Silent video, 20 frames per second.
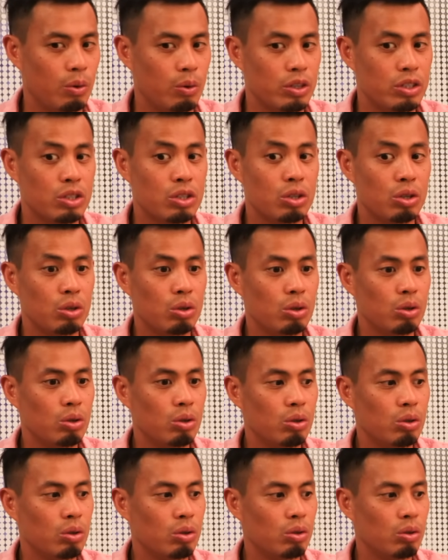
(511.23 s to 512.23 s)
There was
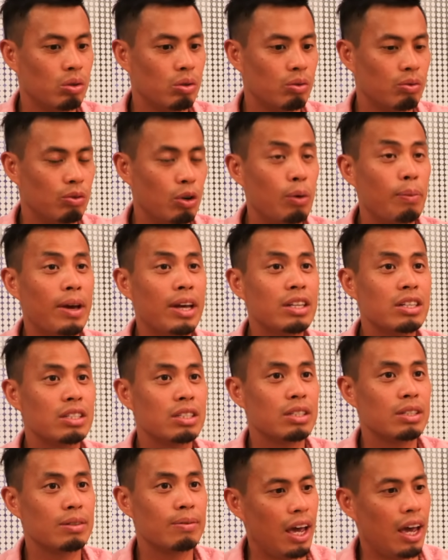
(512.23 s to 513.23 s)
2
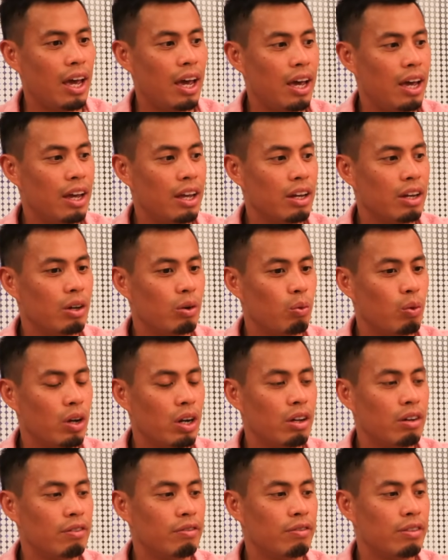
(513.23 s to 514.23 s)
roommates, and
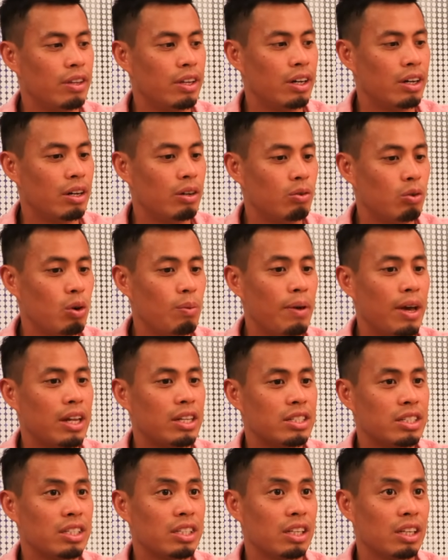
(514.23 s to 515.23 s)
one of the
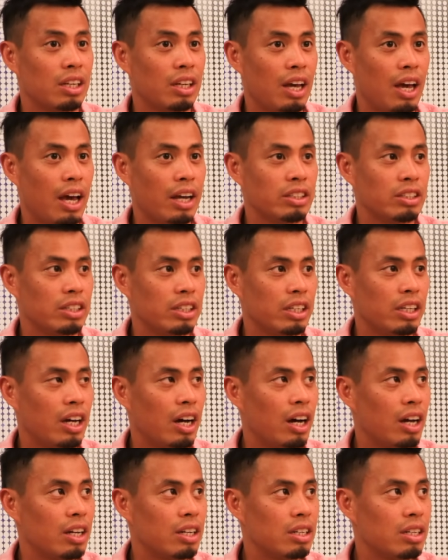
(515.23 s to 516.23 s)
roommates actually
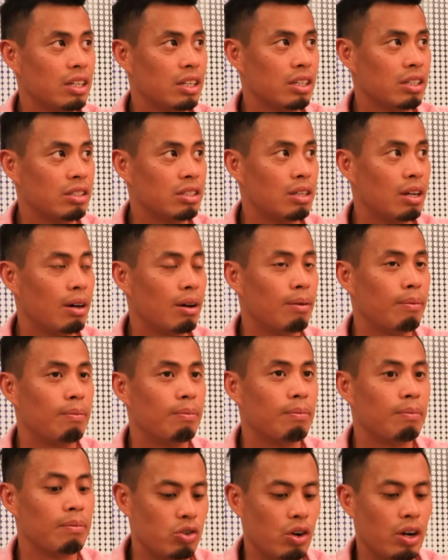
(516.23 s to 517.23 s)
got
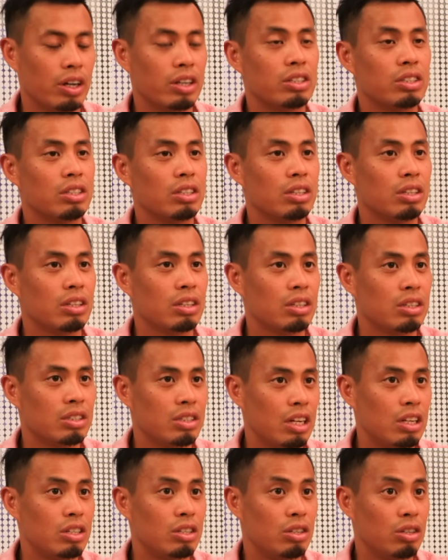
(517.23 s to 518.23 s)
some drugs
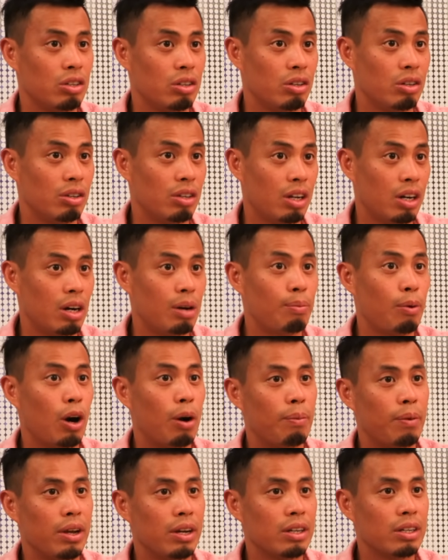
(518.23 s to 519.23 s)
sent to their
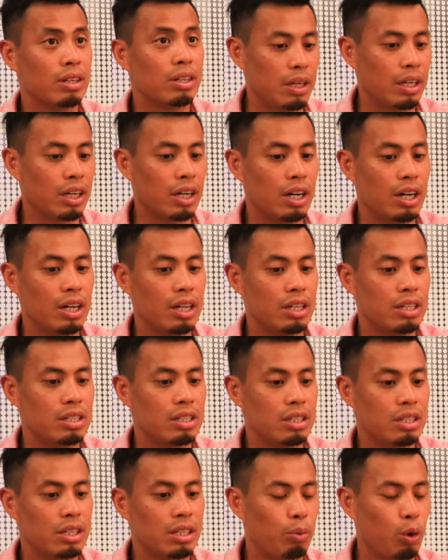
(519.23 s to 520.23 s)
apartment.
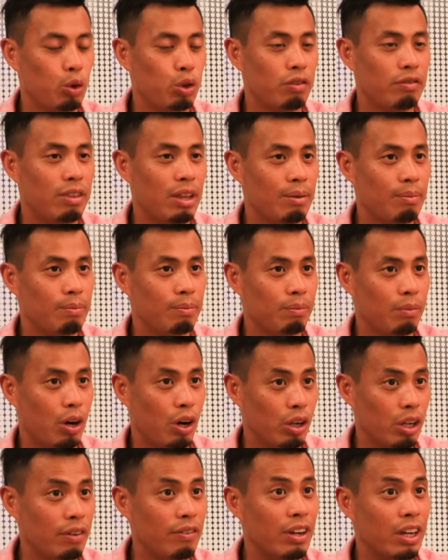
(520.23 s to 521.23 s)
Because both of them
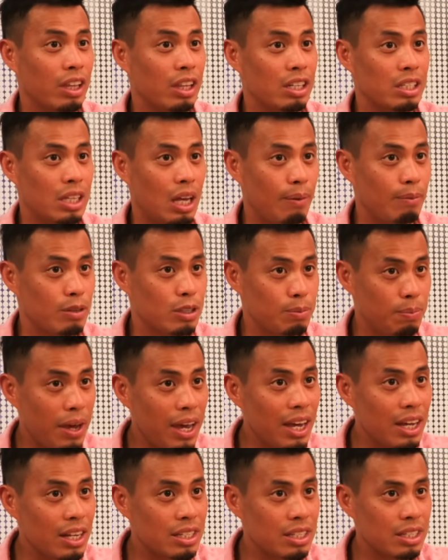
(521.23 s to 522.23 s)
are living in the same
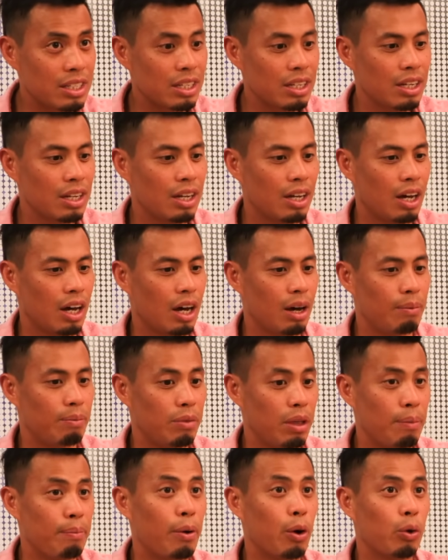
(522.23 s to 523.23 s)
space,
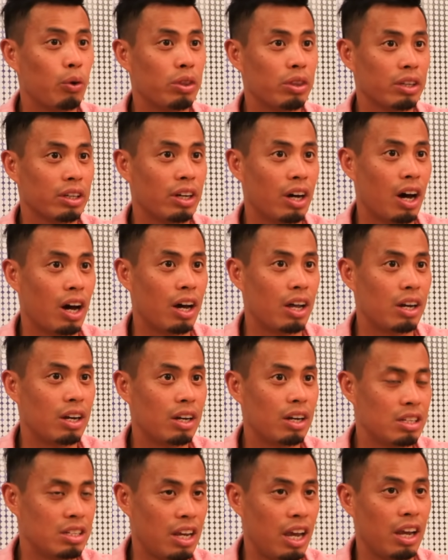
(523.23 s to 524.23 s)
they both
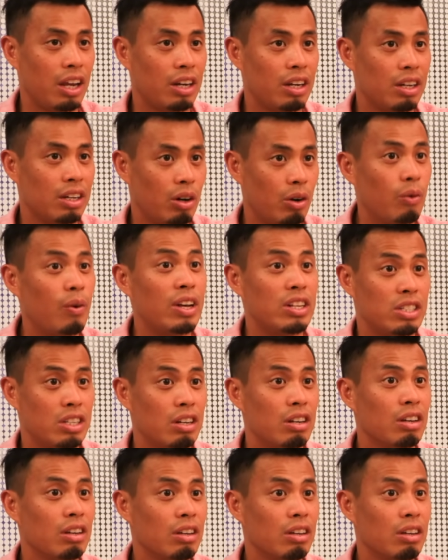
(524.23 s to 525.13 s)
got detained or arrested.